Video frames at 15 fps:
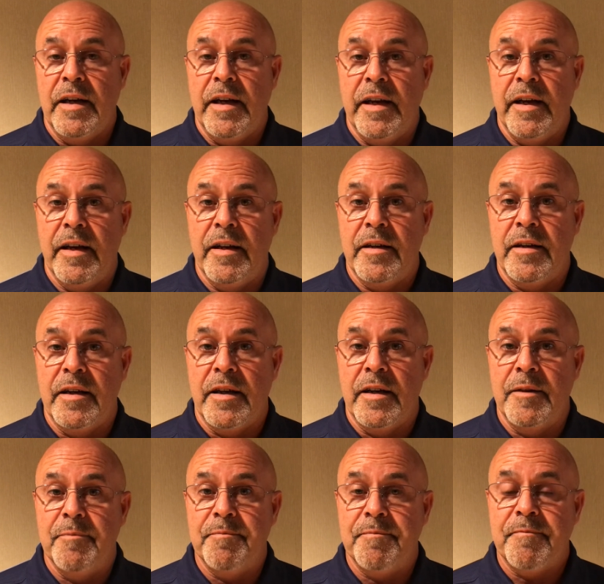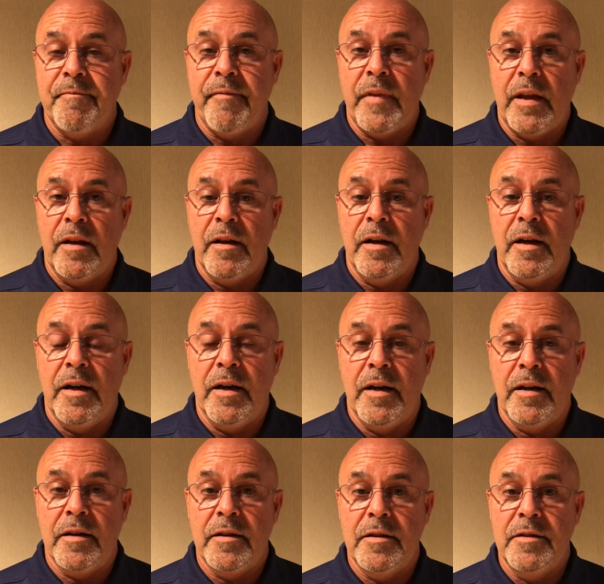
and um, uh,